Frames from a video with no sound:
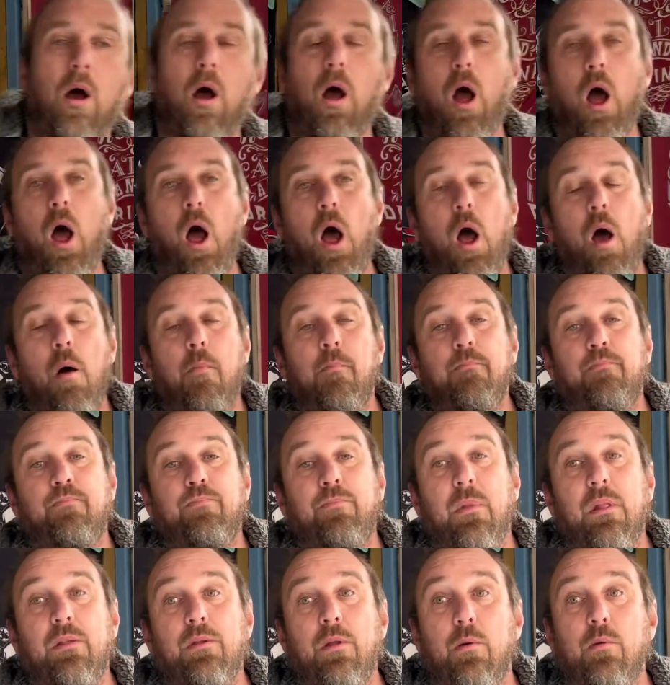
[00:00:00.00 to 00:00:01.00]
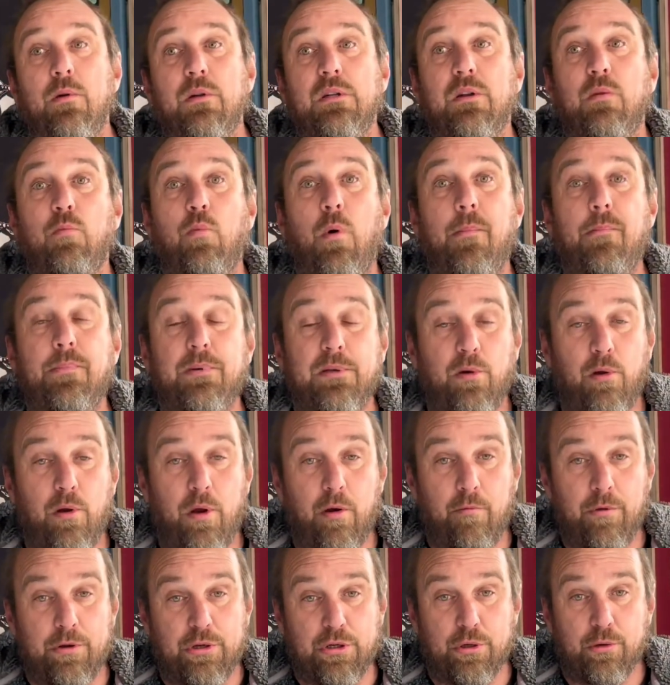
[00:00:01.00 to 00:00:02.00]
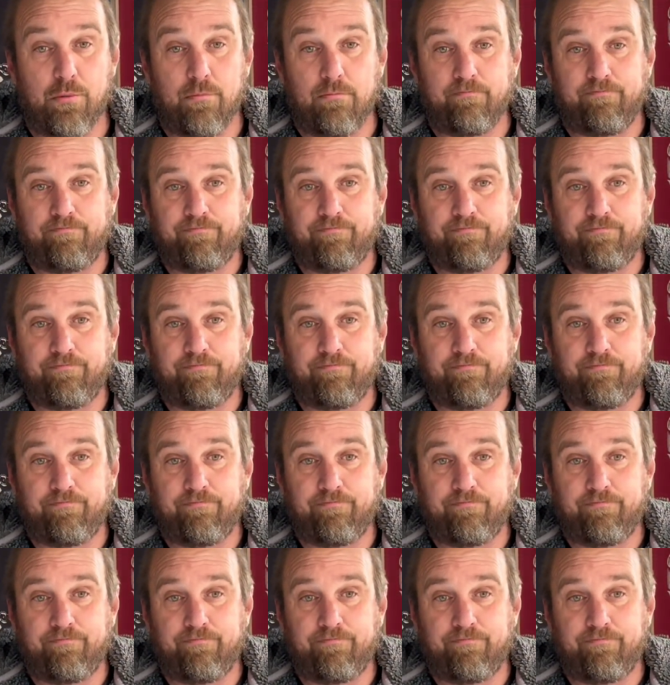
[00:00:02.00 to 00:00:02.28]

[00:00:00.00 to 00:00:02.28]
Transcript: um, that was a website original.